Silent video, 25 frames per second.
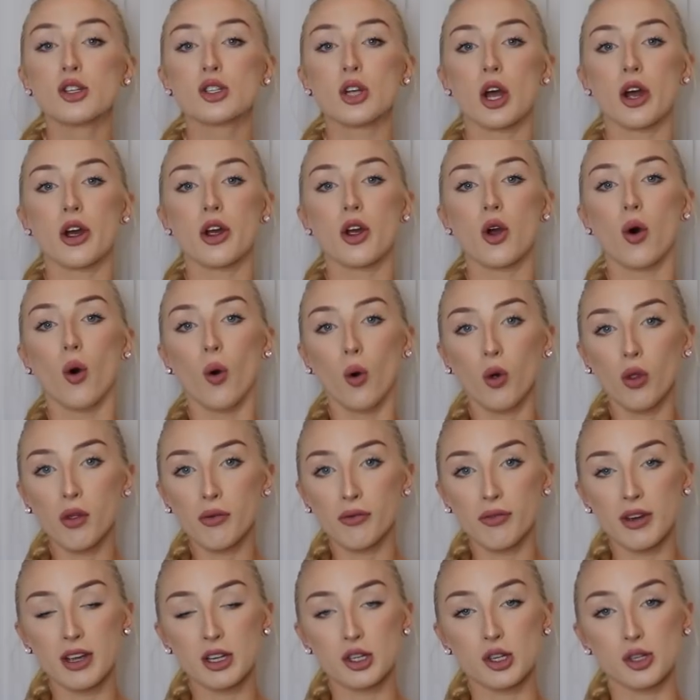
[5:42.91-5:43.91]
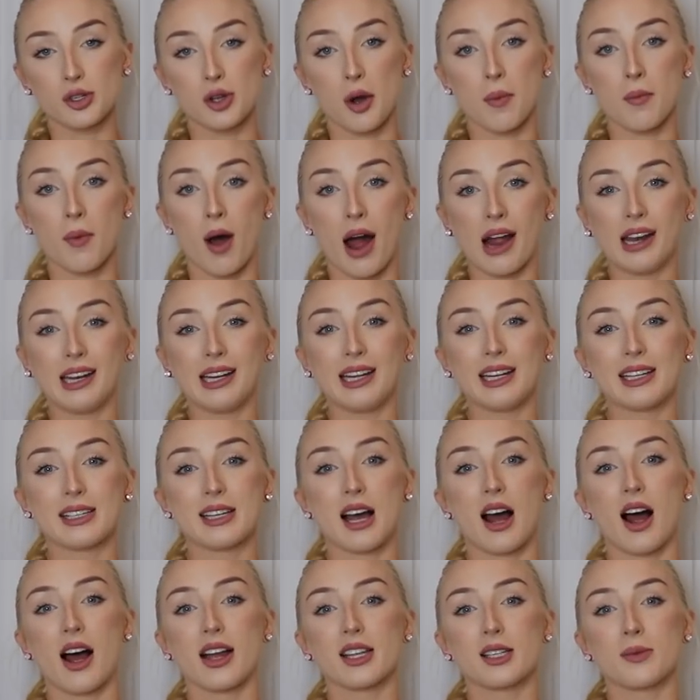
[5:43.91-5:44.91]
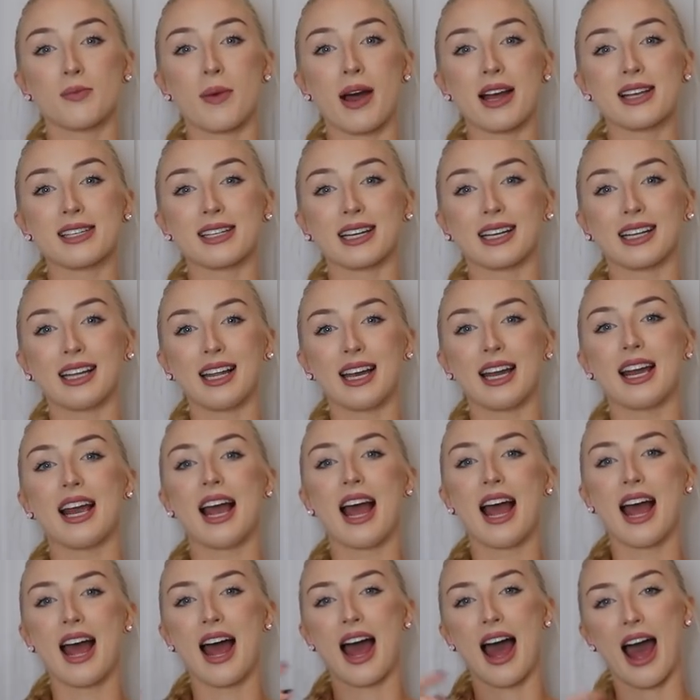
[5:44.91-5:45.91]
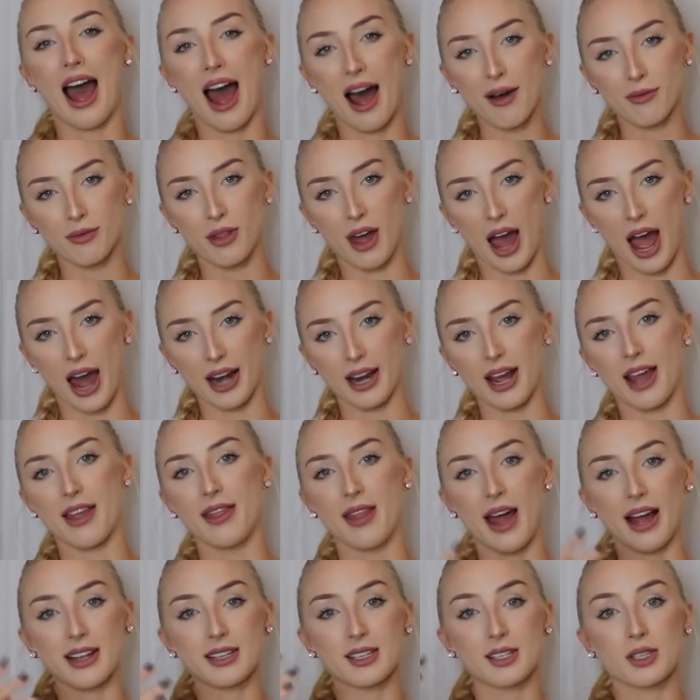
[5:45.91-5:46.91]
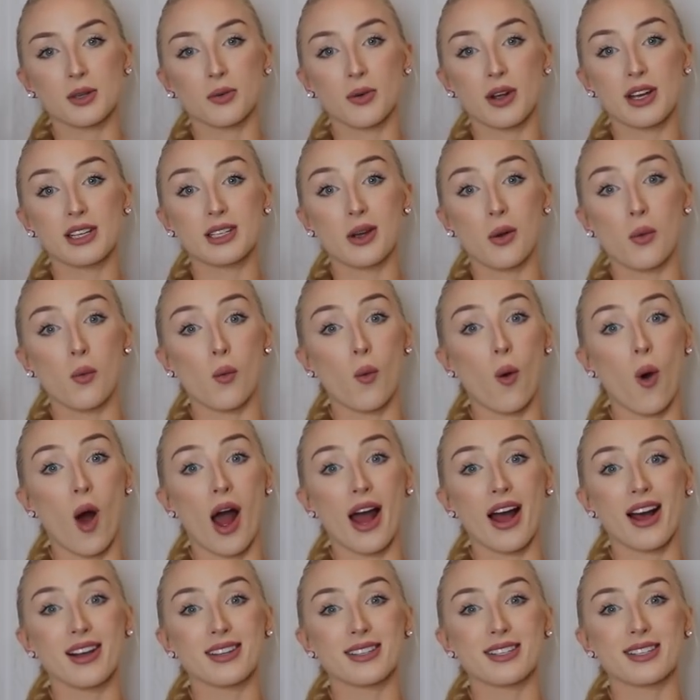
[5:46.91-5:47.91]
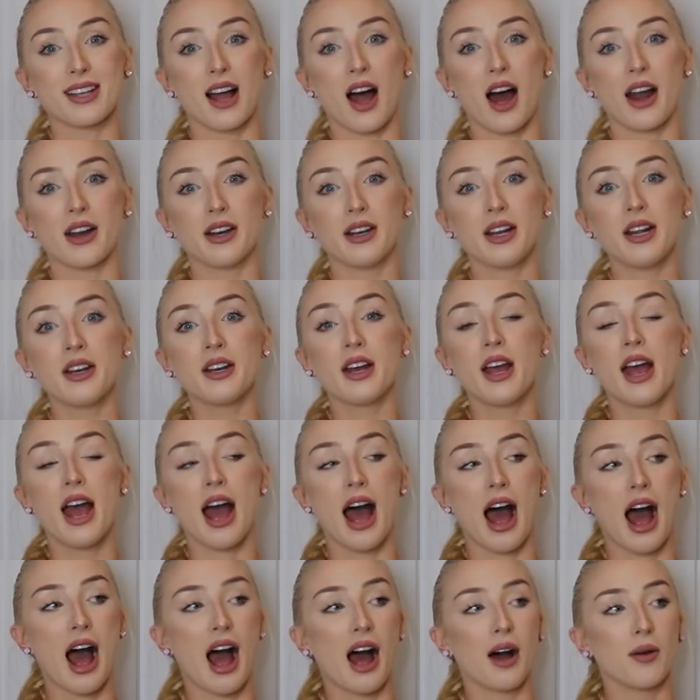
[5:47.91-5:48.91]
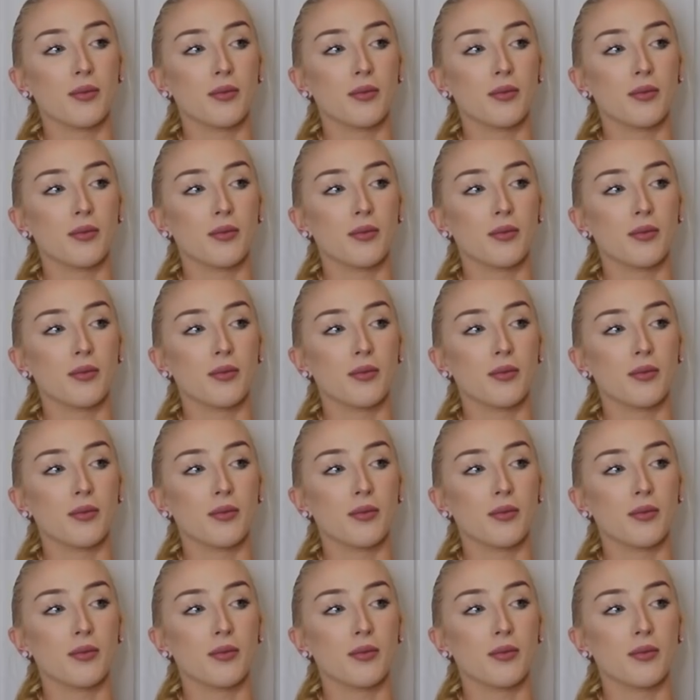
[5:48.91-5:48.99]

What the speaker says: So all the features on my leotards basically have that, and that's the reason why I started it.